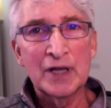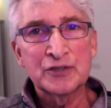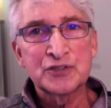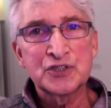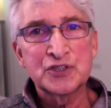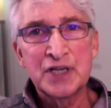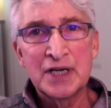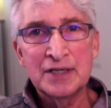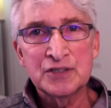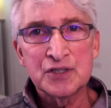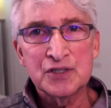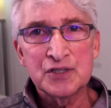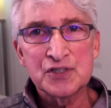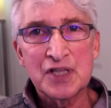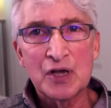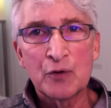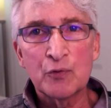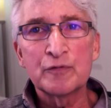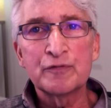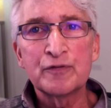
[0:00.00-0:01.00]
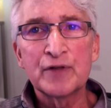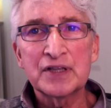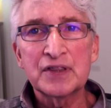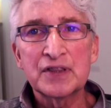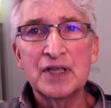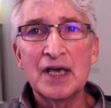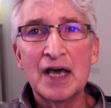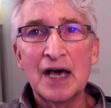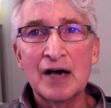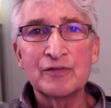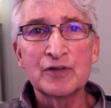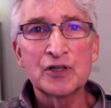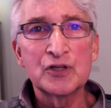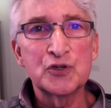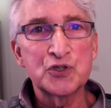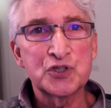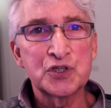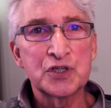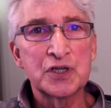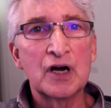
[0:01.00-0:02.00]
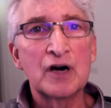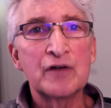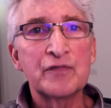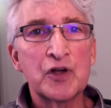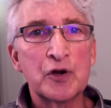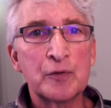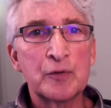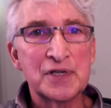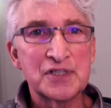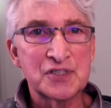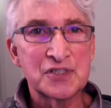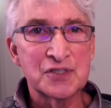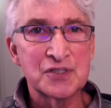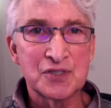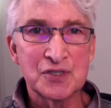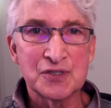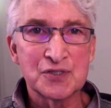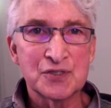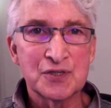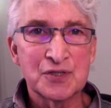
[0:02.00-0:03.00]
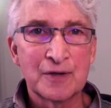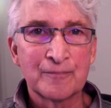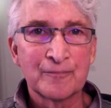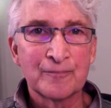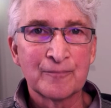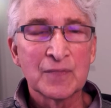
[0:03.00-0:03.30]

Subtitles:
out changes that reflect the evolution of their businesses.